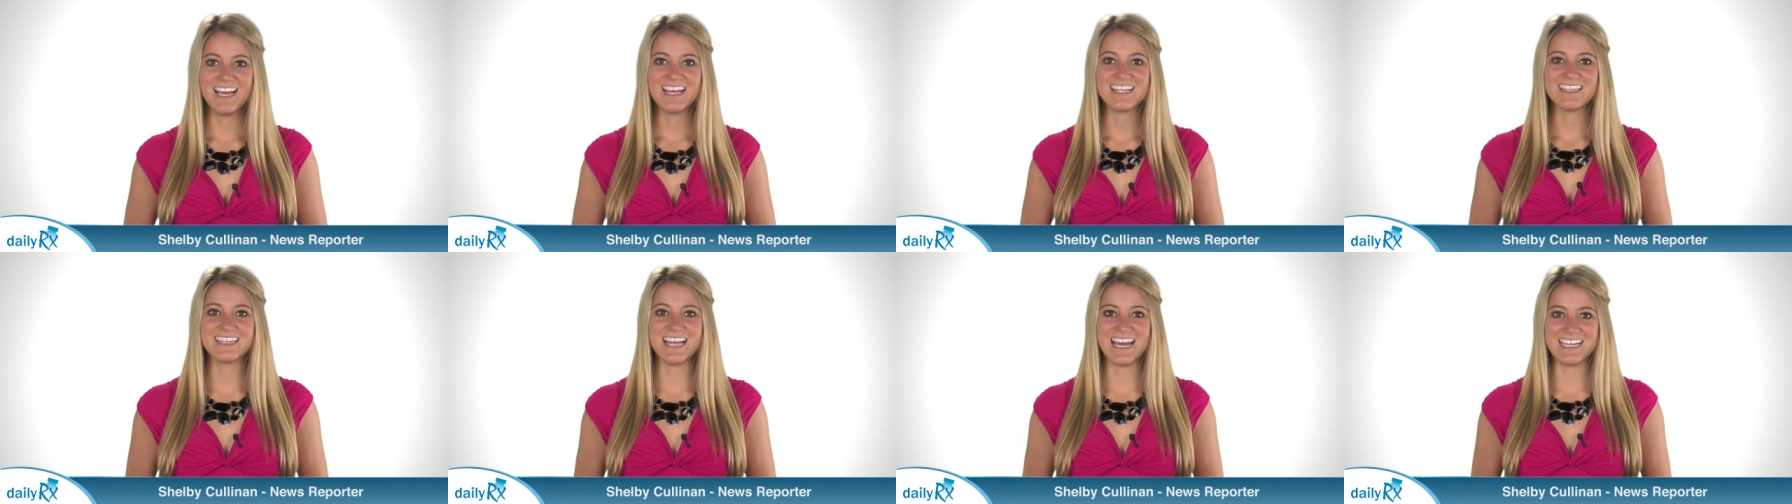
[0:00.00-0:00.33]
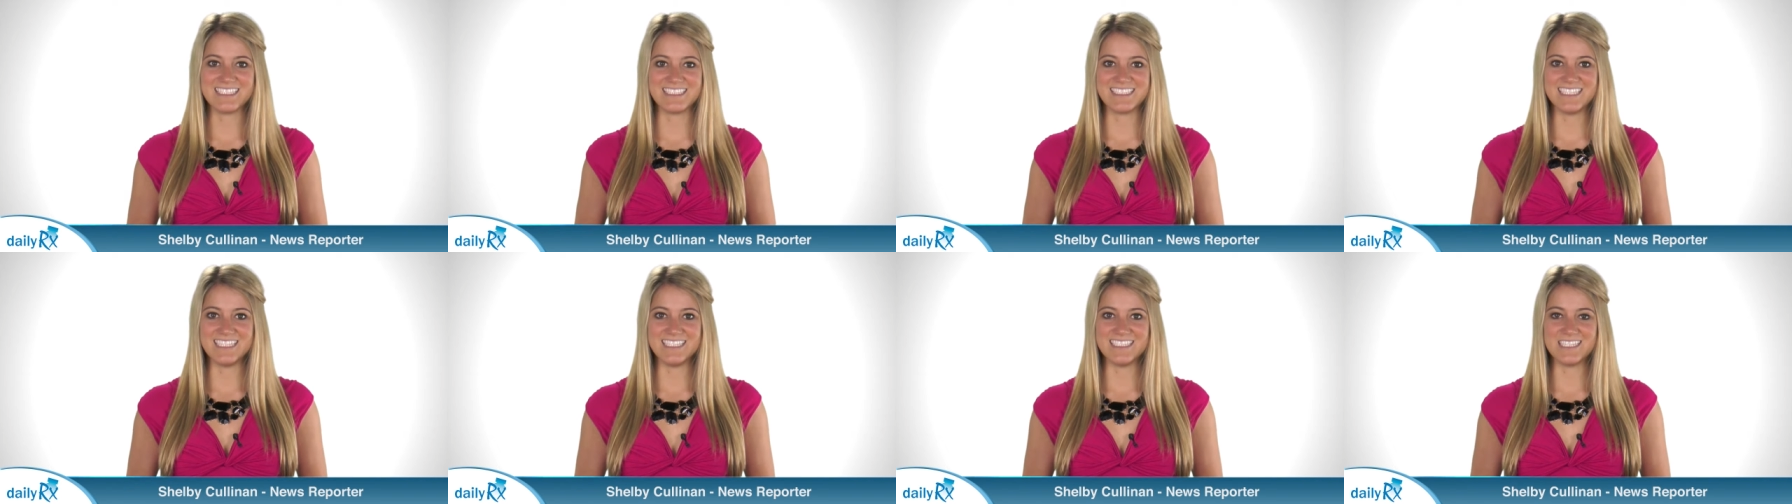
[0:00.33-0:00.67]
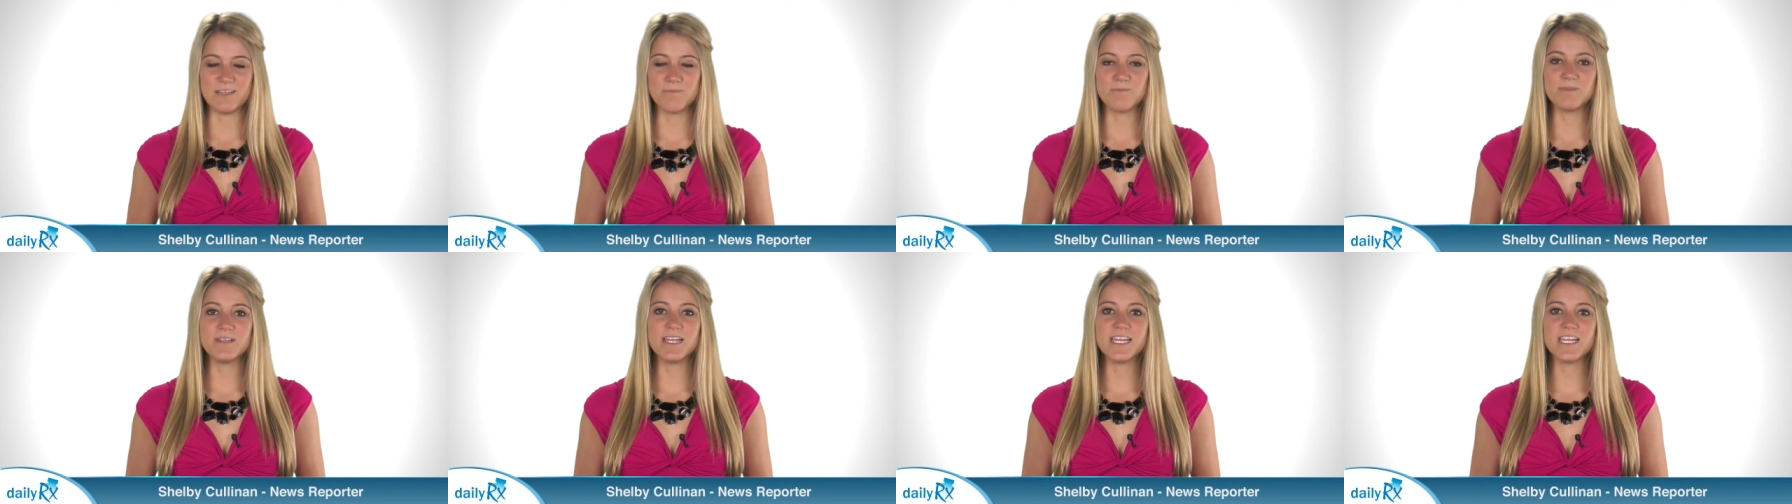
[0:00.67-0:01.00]
Last
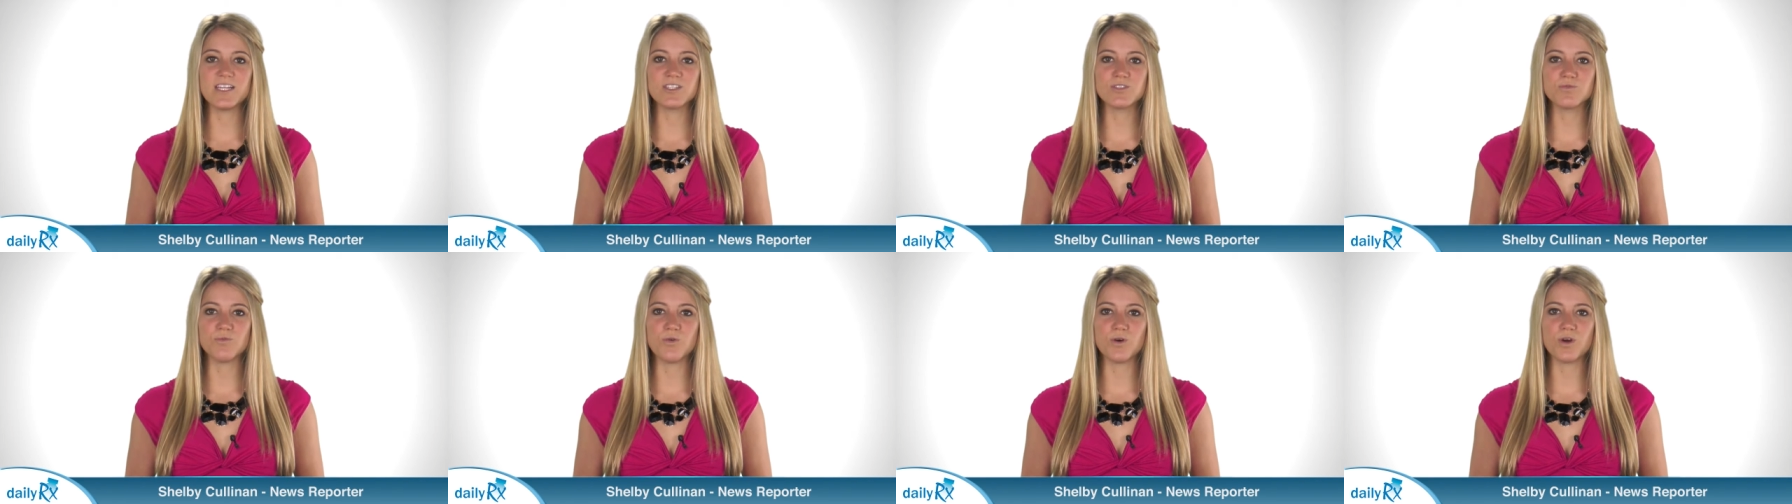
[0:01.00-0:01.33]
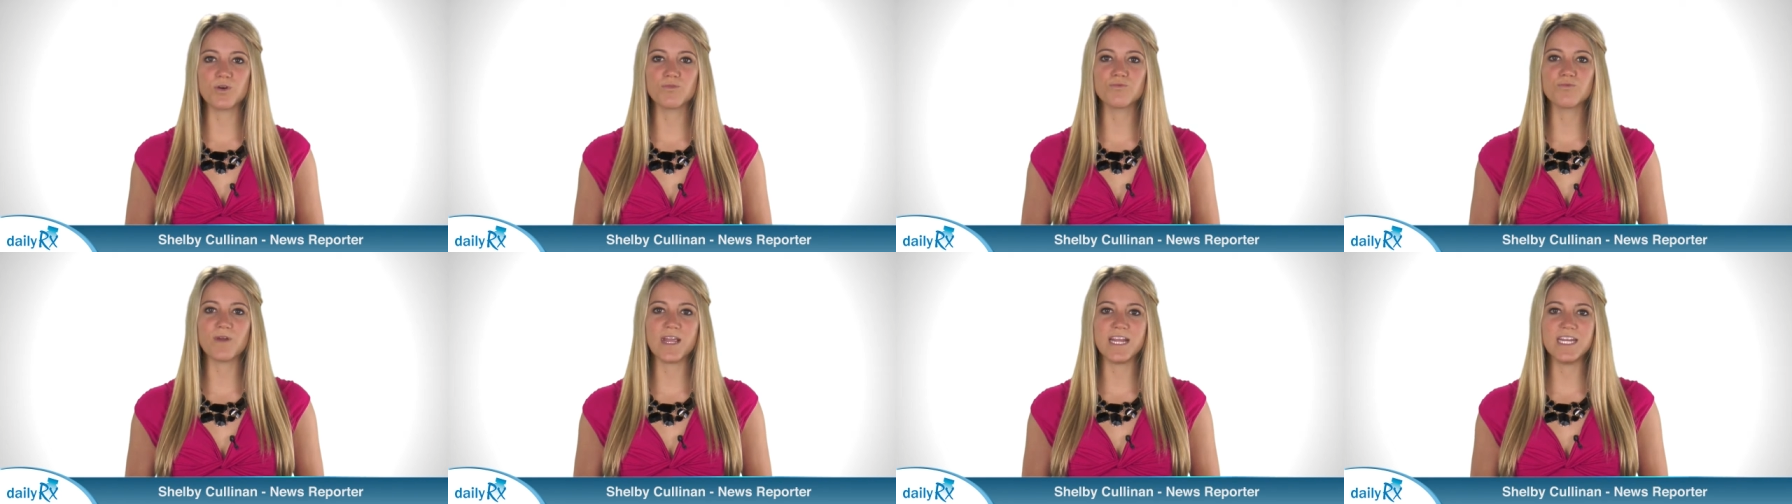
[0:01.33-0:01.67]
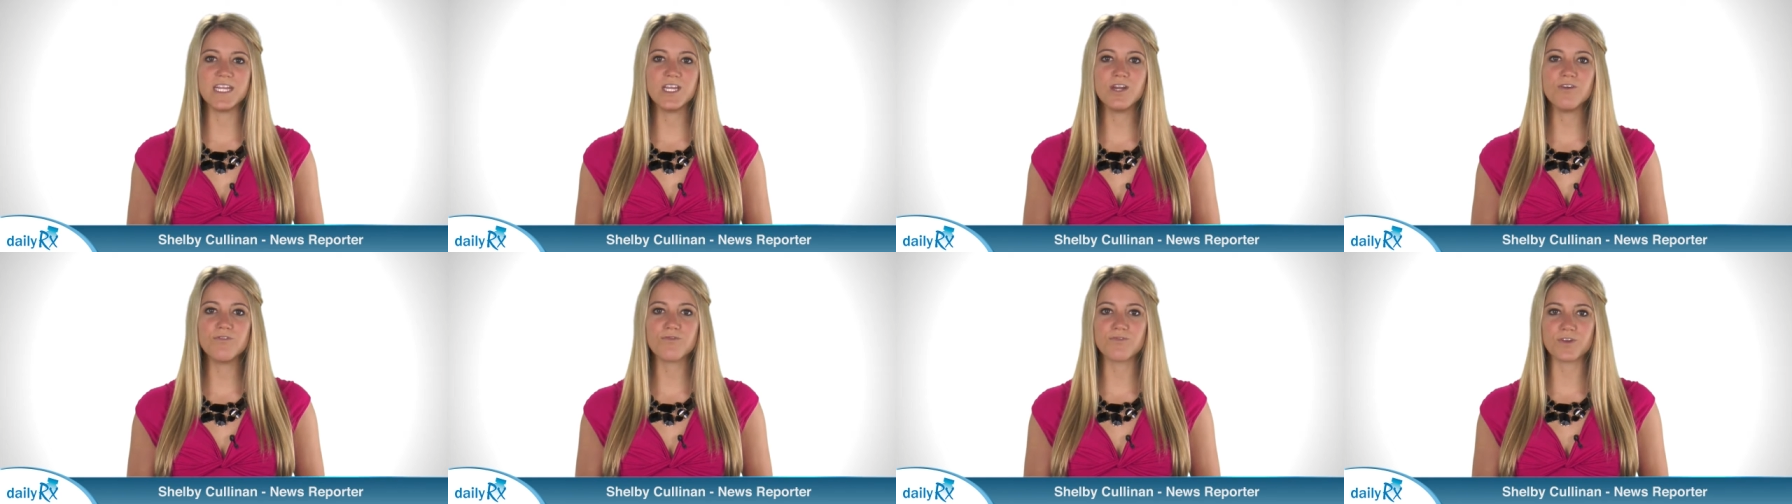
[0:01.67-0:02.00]
season, players wore
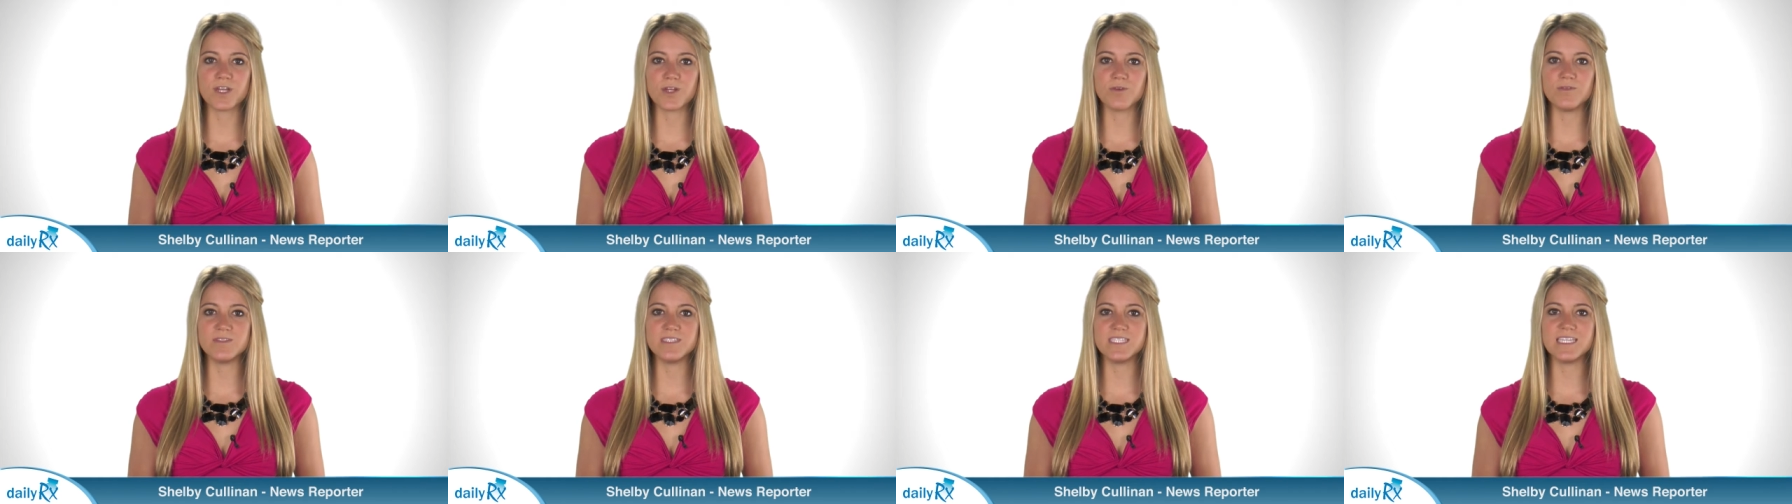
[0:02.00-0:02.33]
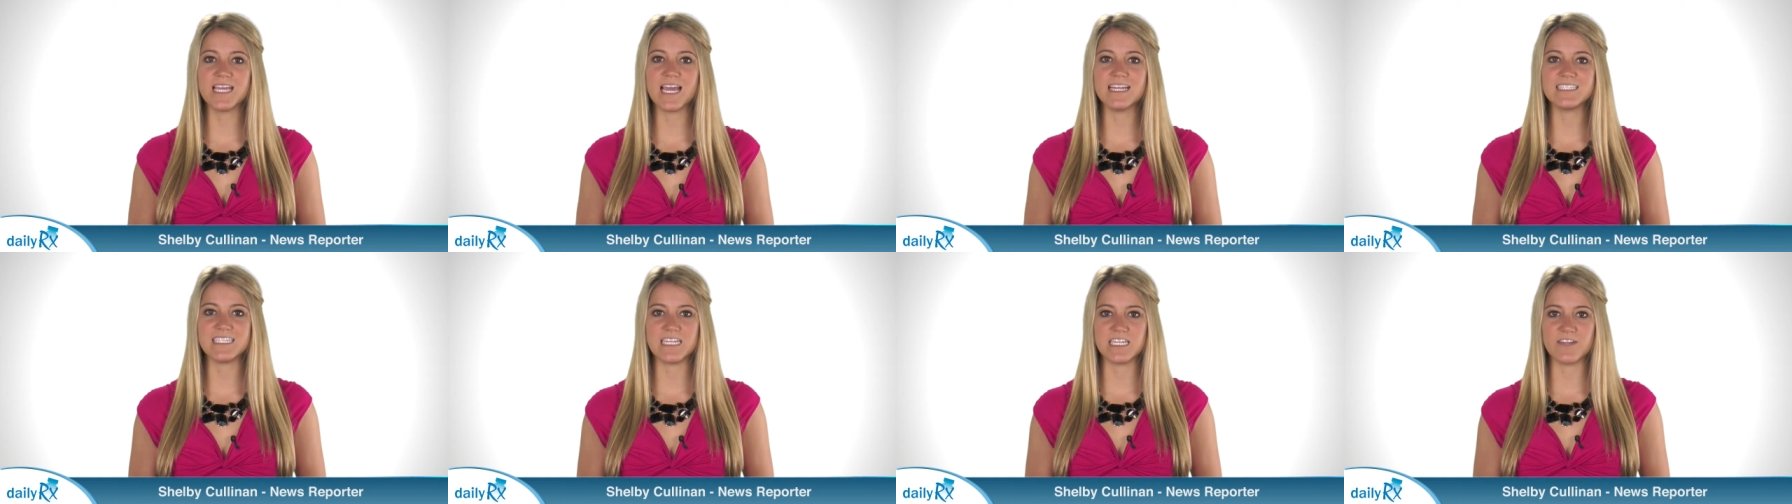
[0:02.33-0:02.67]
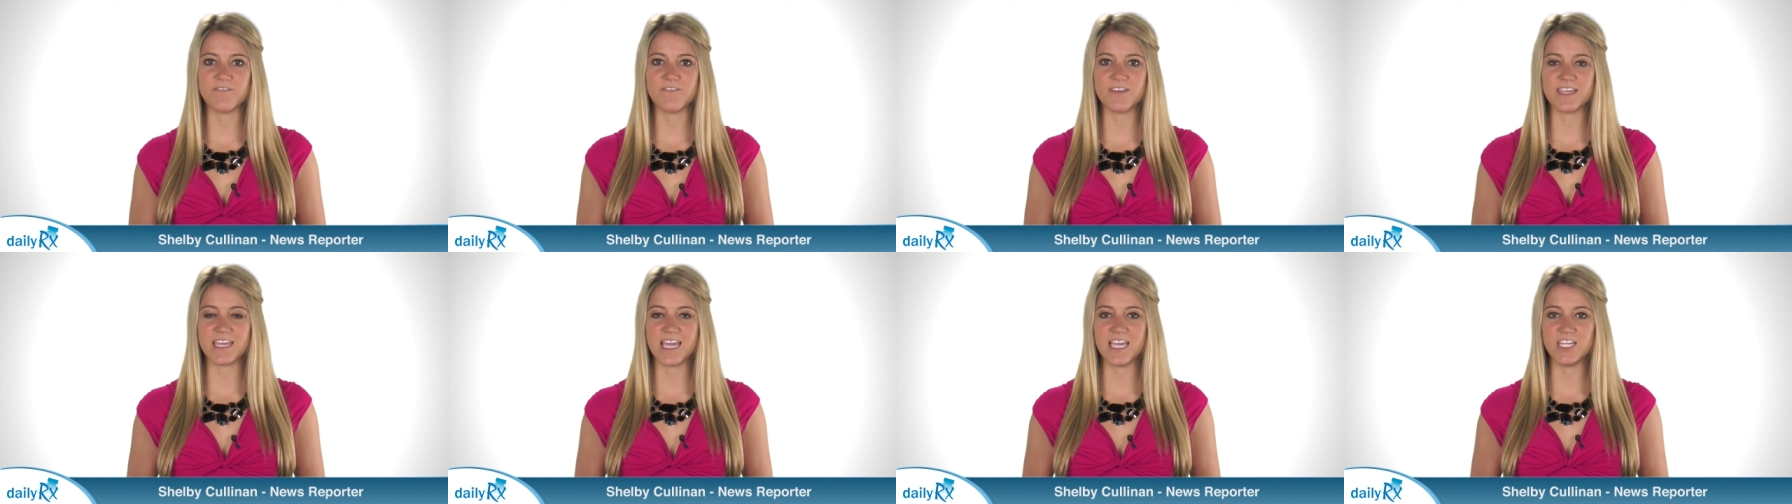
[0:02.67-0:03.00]
radio frequency
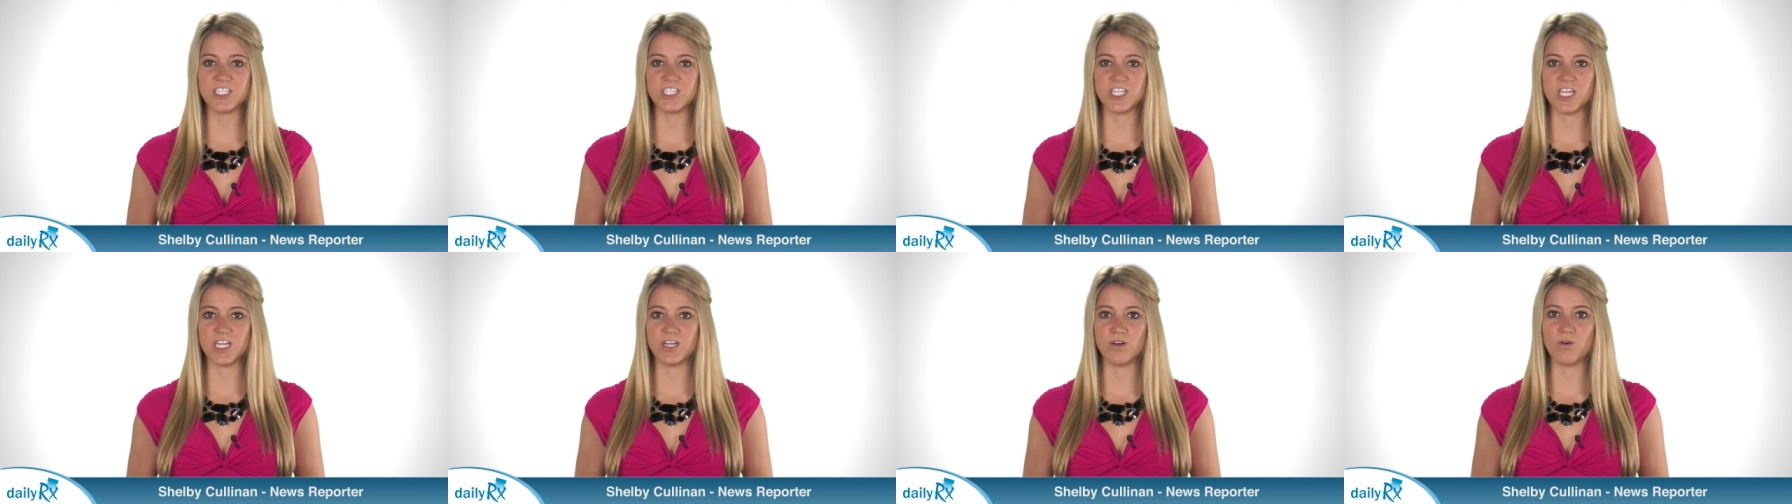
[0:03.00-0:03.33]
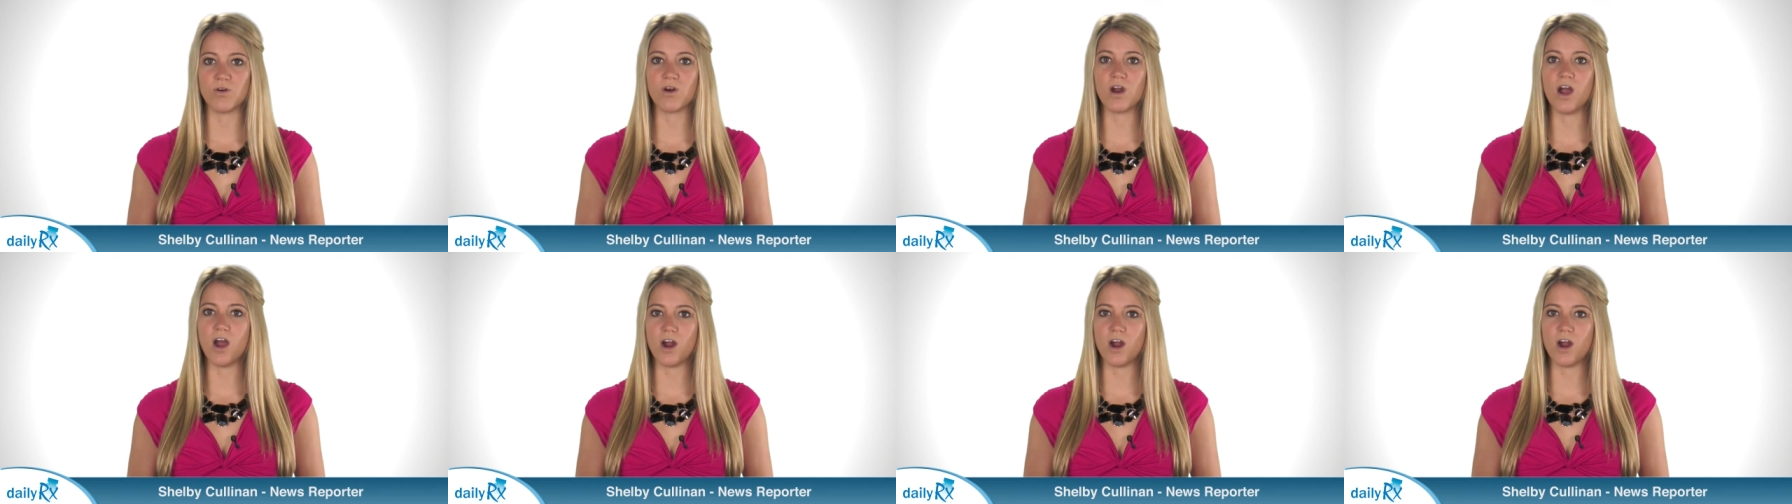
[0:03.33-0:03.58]
identification or